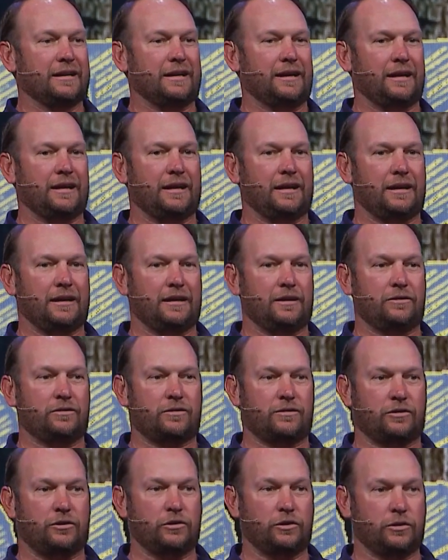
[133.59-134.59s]
and
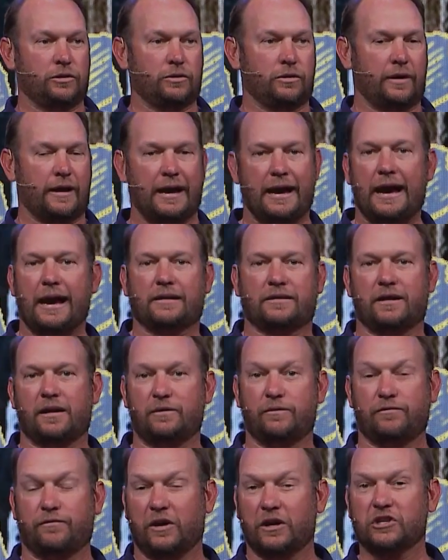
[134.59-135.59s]
to act
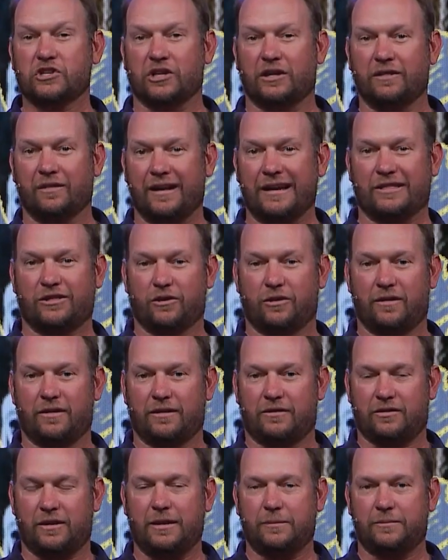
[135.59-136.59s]
and function like they're on
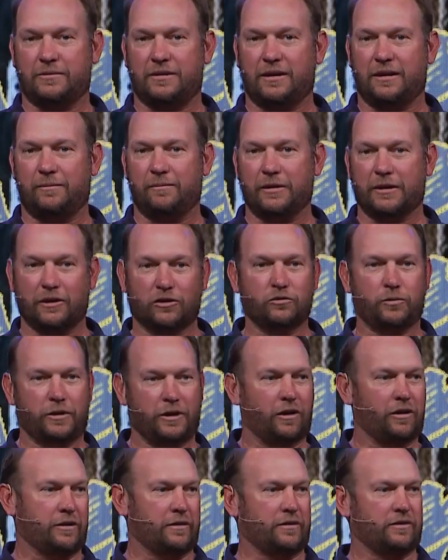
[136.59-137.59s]
the same team because
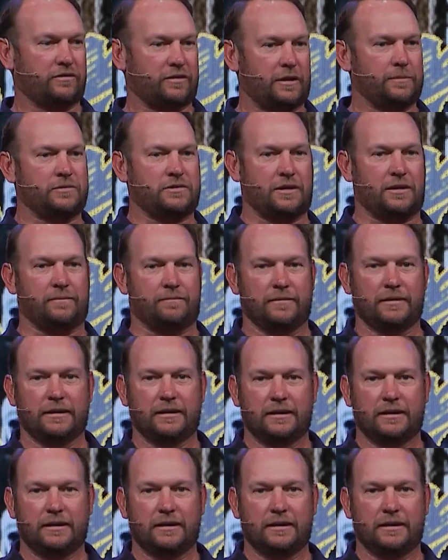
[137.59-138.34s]
we are on the same team.